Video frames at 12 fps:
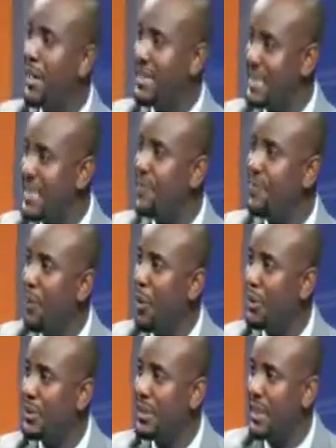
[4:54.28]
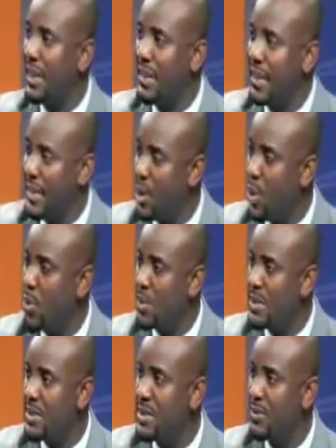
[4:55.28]
default in
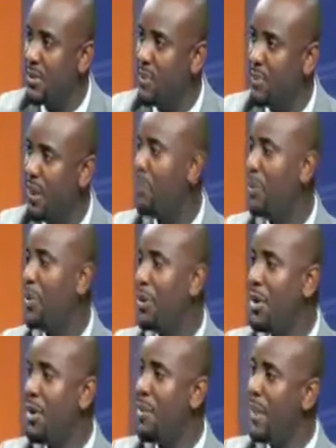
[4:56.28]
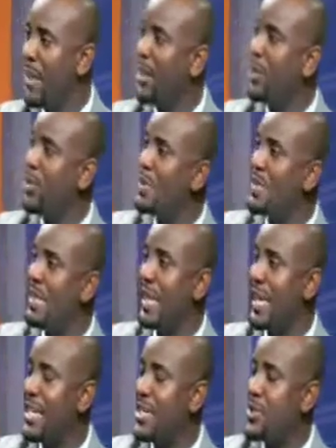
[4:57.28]
loans? People pick loans in the
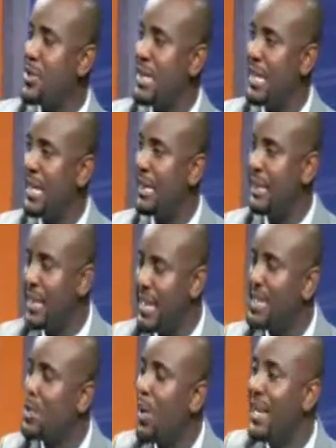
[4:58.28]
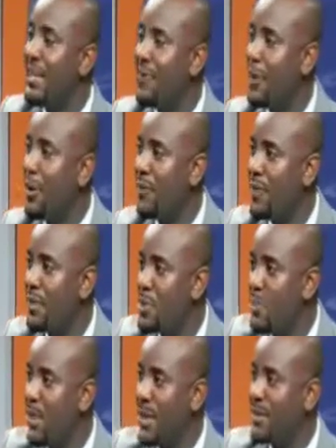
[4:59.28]
country and it's quite difficult for them
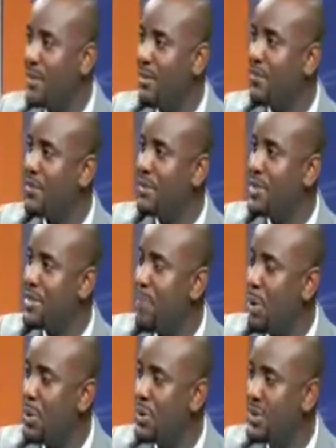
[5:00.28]
to pay. Some of them just bolt.